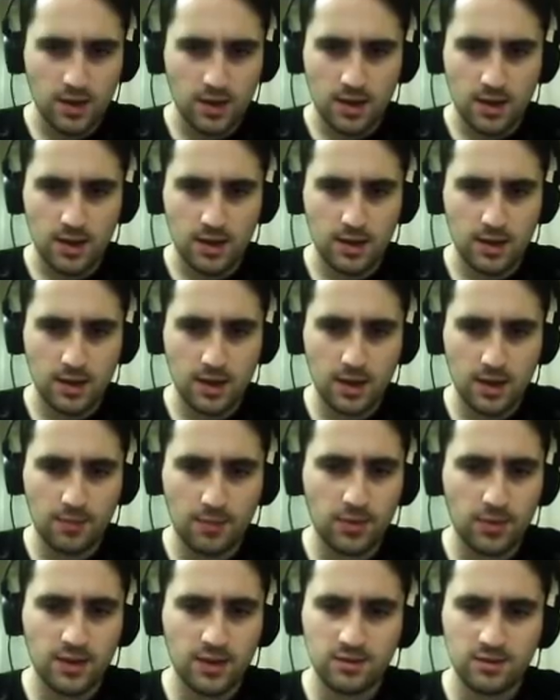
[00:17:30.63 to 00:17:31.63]
I
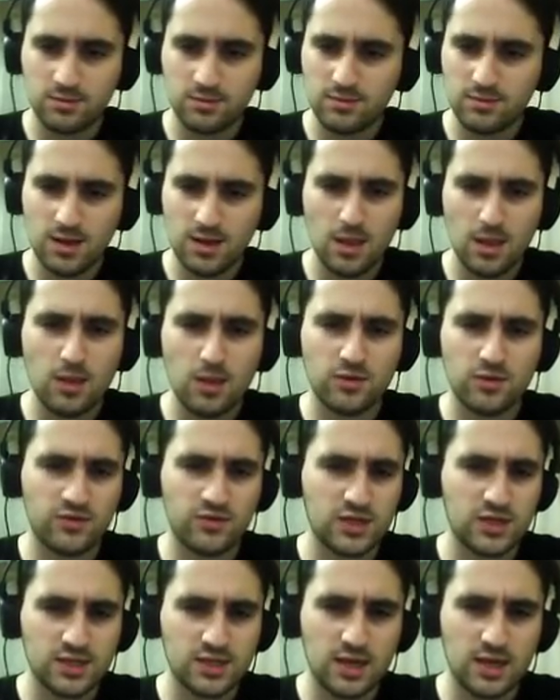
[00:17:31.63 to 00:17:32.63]
played a lot of
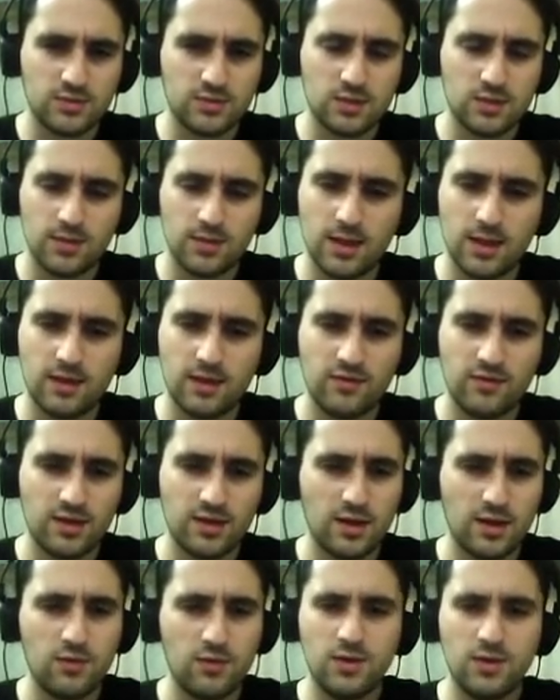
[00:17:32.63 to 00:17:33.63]
chess games in my life,
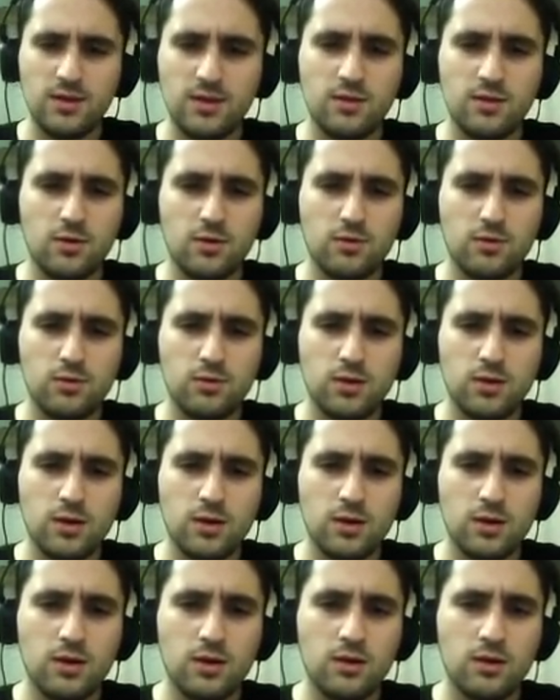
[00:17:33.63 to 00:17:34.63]
and I really know
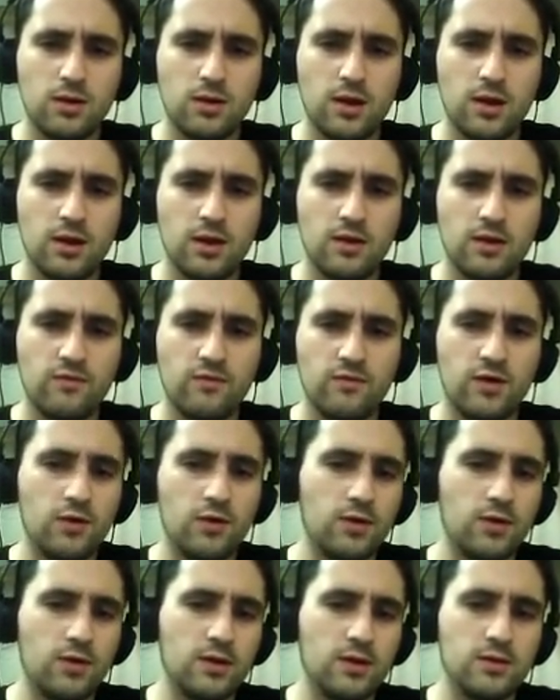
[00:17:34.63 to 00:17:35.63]
very
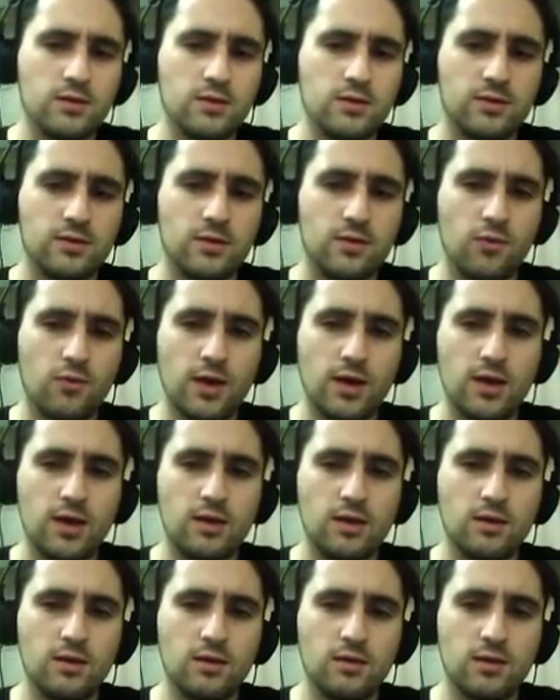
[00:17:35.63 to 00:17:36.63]
well the
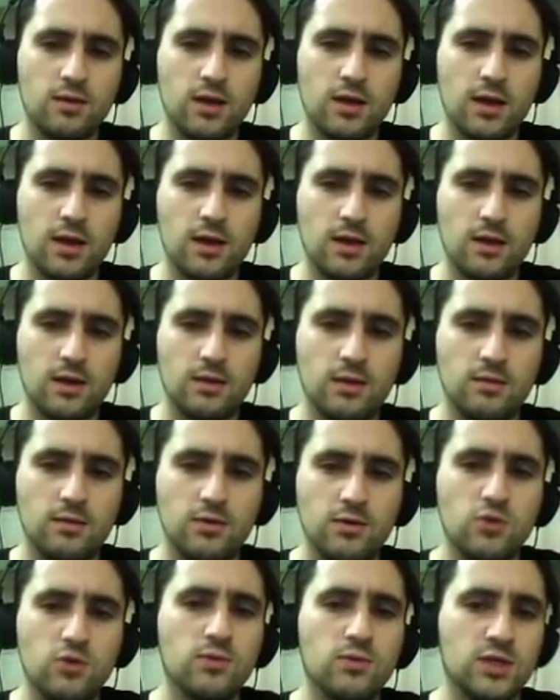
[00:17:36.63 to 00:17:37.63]
way
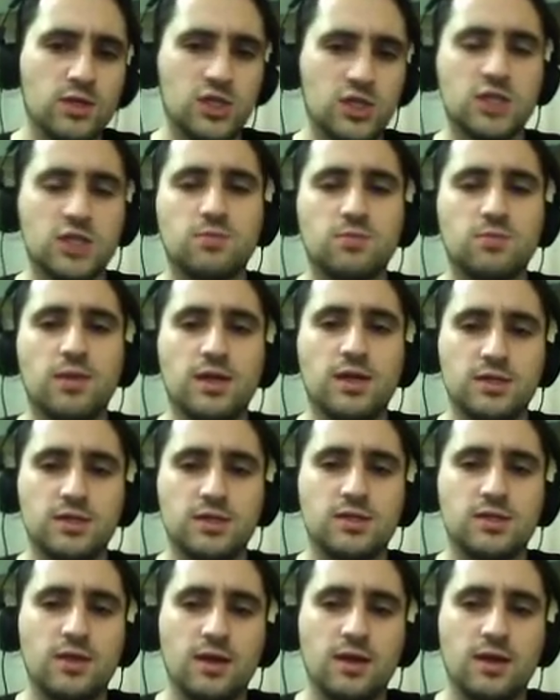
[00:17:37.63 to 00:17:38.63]
human chess players
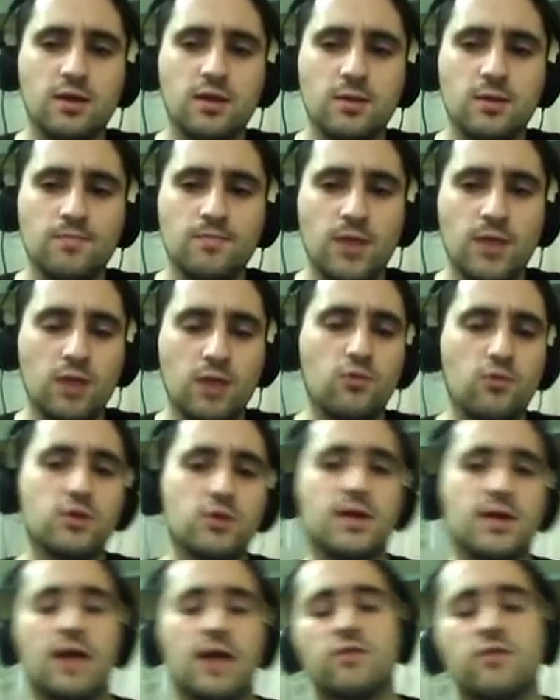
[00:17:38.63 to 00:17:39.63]
think, and what
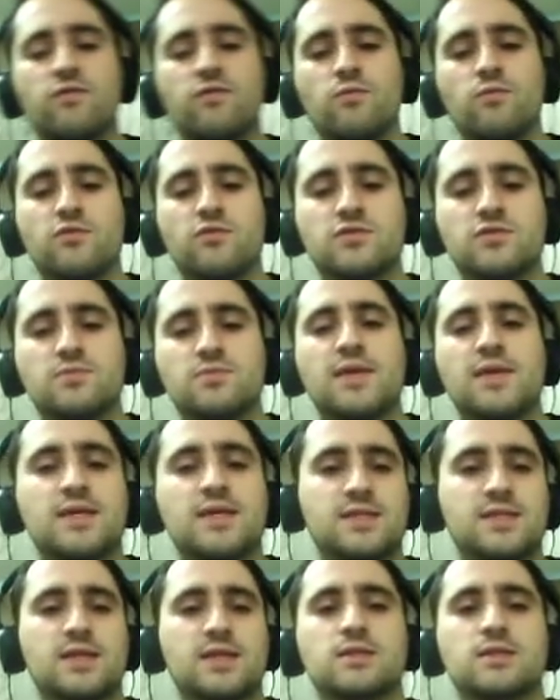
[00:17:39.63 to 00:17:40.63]
kind of moves make
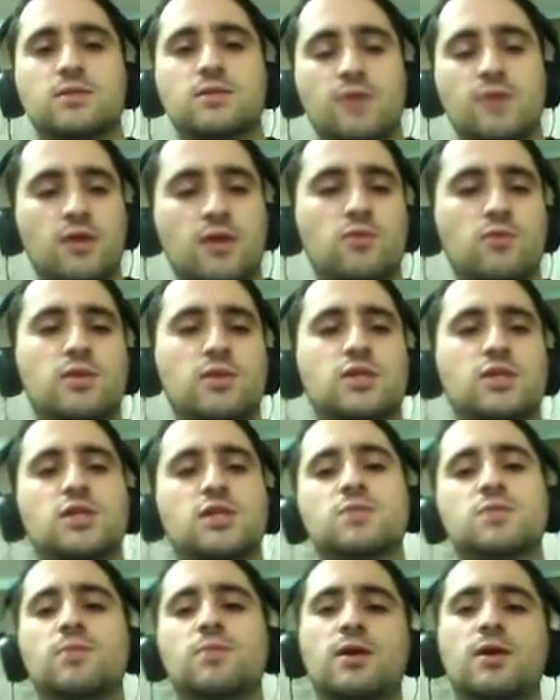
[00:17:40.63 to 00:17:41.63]
sense to a human
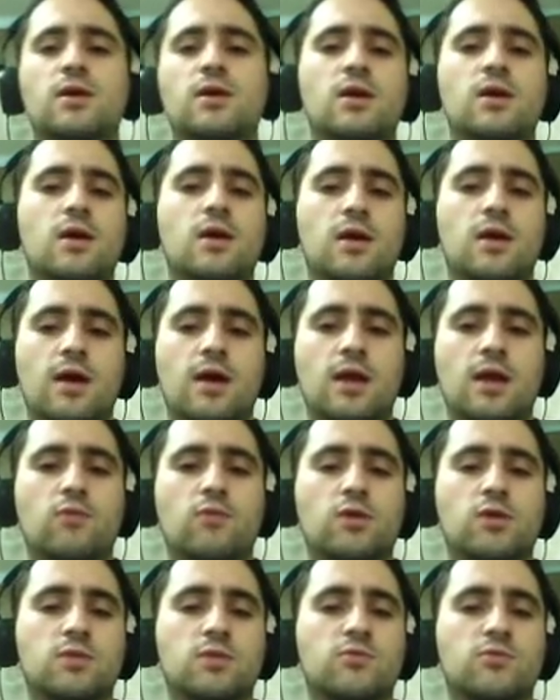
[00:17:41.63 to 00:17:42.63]
chess player, and
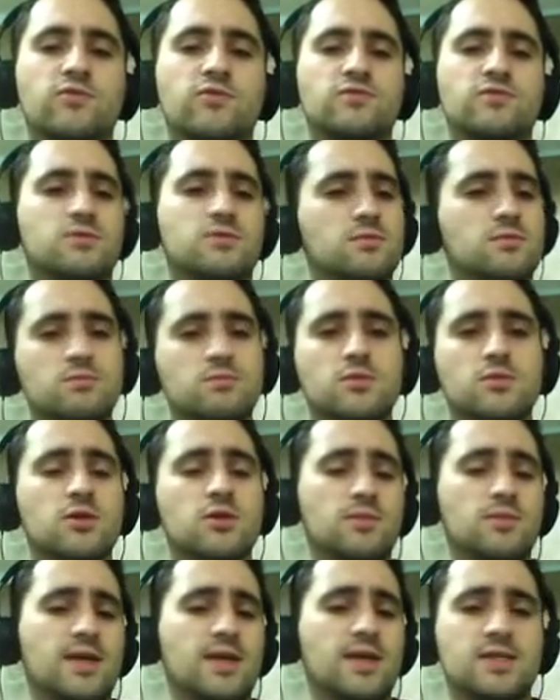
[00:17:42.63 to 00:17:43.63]
what moves
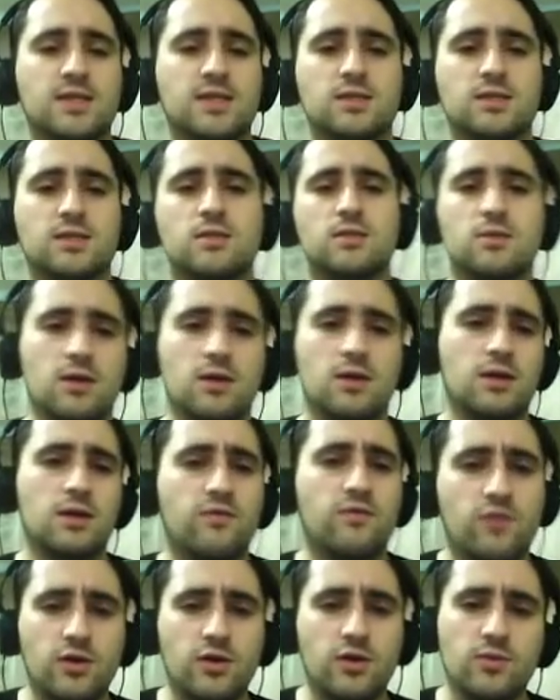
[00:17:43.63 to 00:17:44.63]
don't make sense
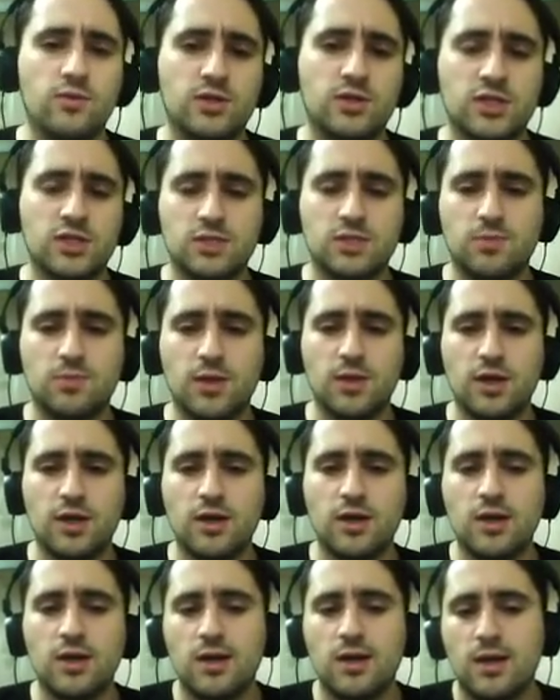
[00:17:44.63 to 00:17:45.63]
for a human chess
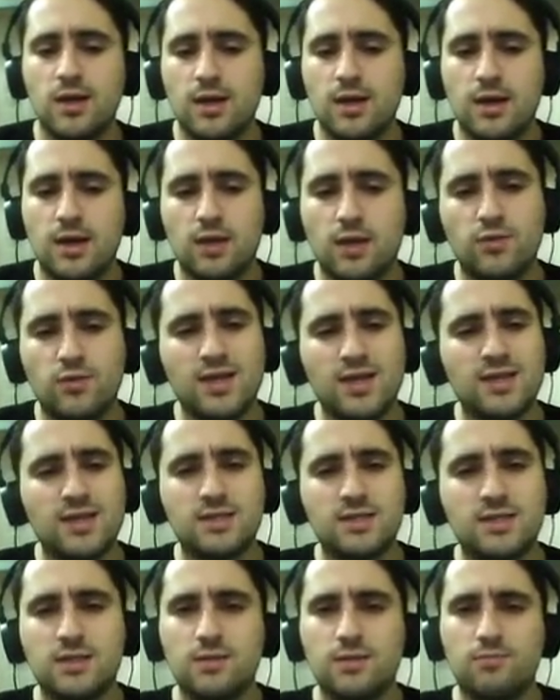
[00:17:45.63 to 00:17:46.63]
player. And when I
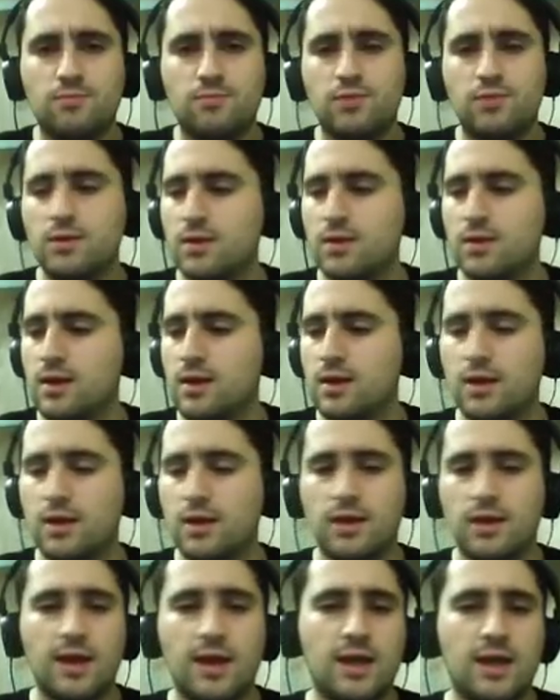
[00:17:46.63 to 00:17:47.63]
see a
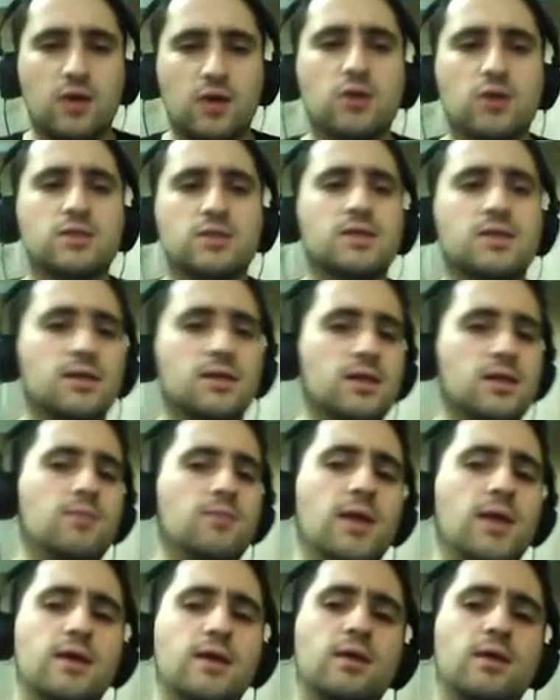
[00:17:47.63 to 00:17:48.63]
guy constantly
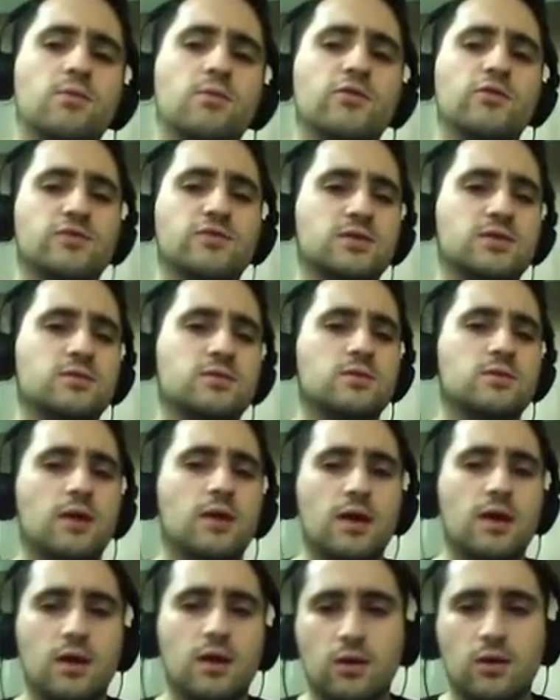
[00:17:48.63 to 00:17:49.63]
making moves
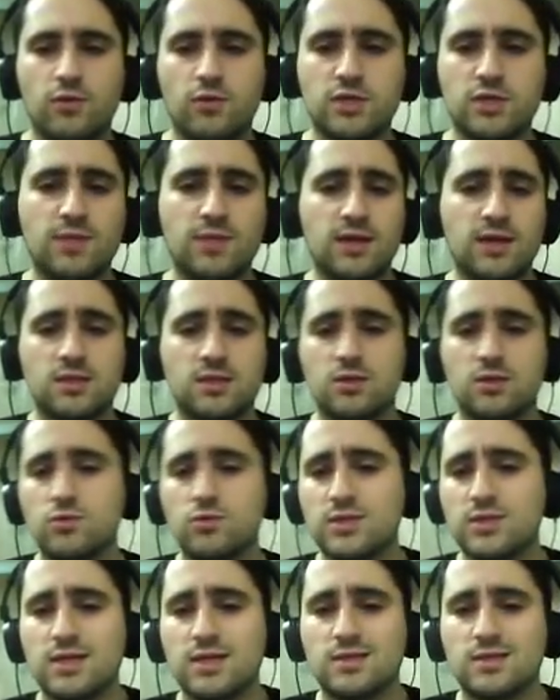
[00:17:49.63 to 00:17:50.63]
which makes no
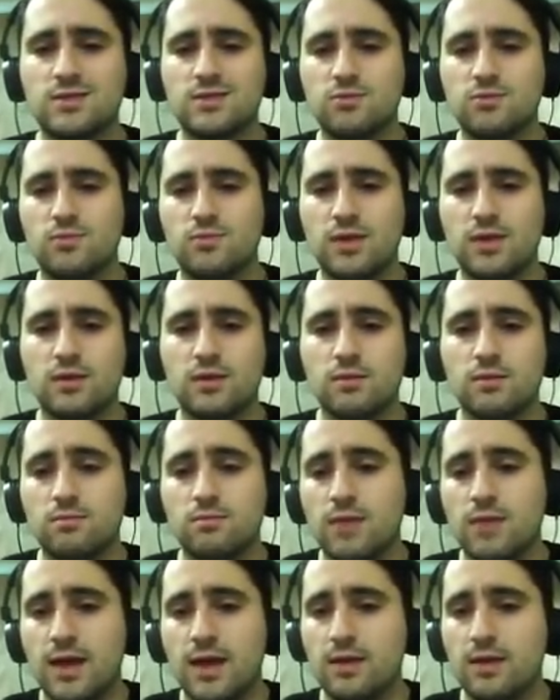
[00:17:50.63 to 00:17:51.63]
sense to me,
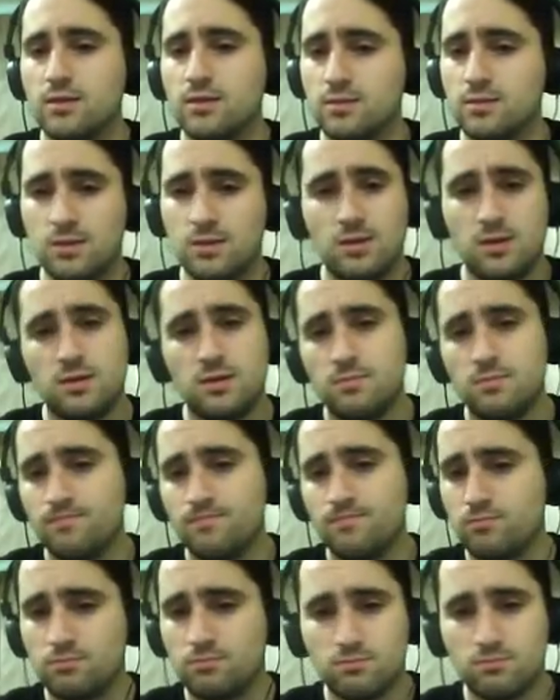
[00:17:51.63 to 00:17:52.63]
and
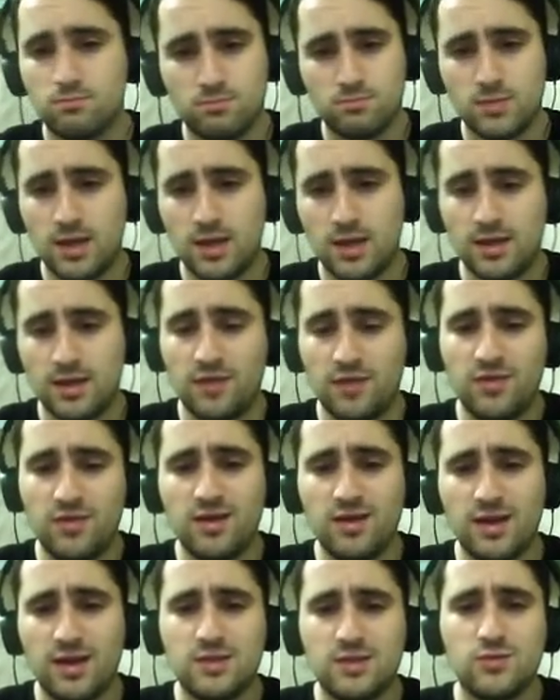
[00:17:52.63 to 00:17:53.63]
I
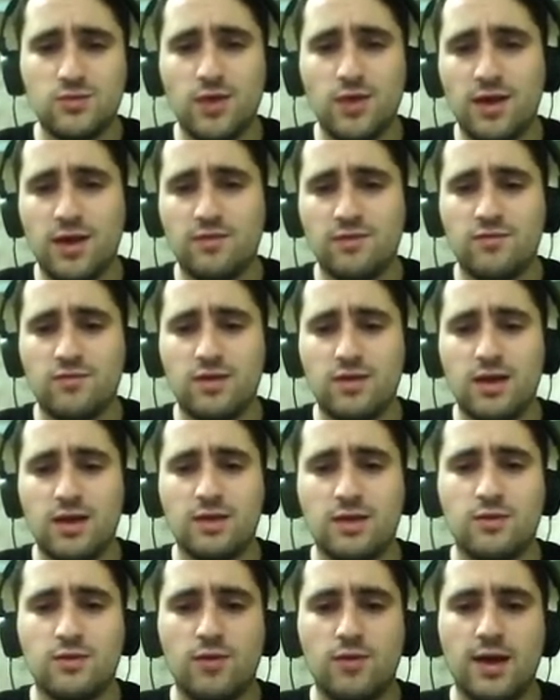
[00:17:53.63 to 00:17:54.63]
think I do have
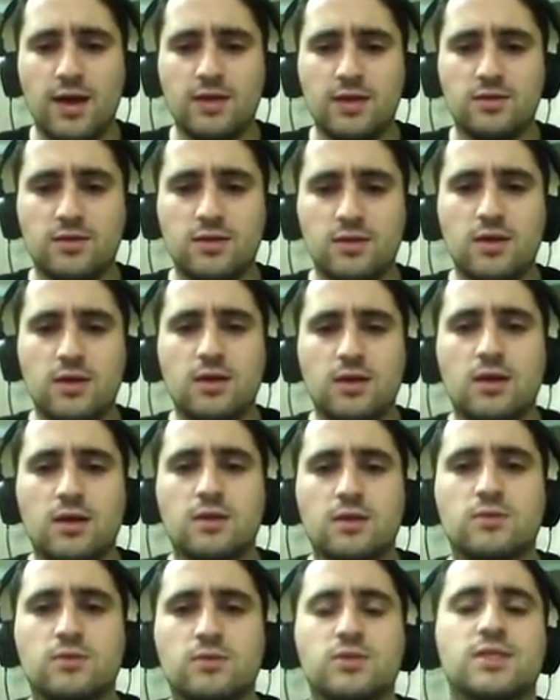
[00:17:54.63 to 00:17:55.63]
the right
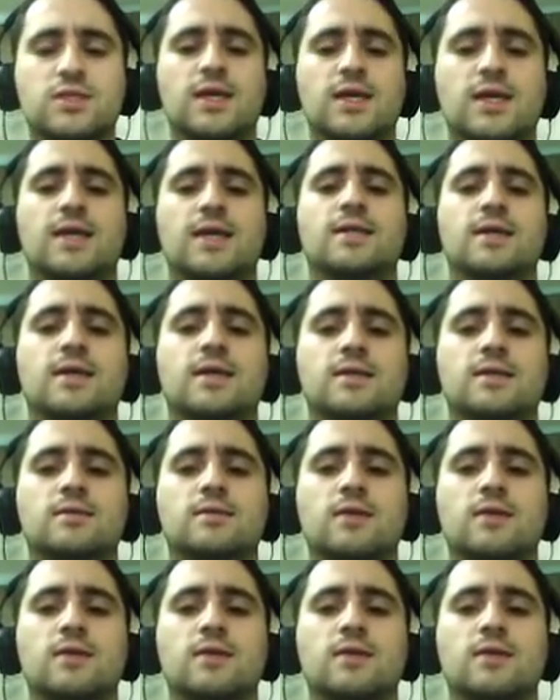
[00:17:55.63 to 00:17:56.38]
to say that